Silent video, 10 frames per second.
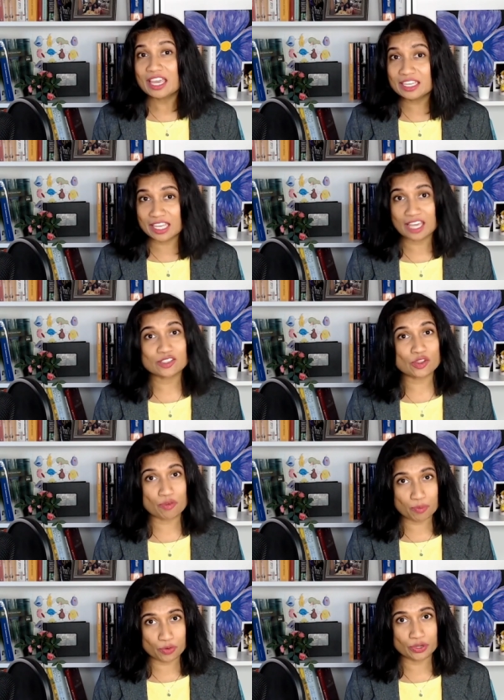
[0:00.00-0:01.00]
In case
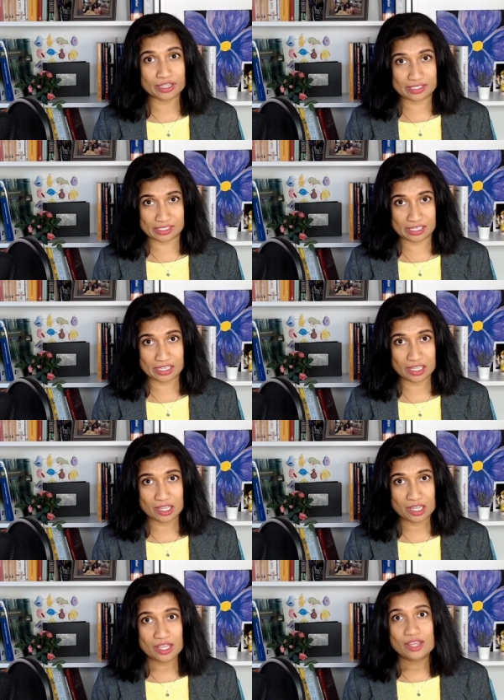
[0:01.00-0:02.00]
of a brokered CD,
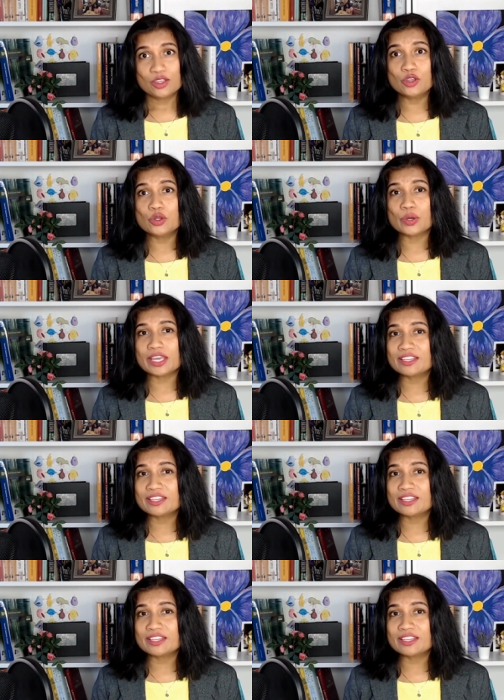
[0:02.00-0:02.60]
you know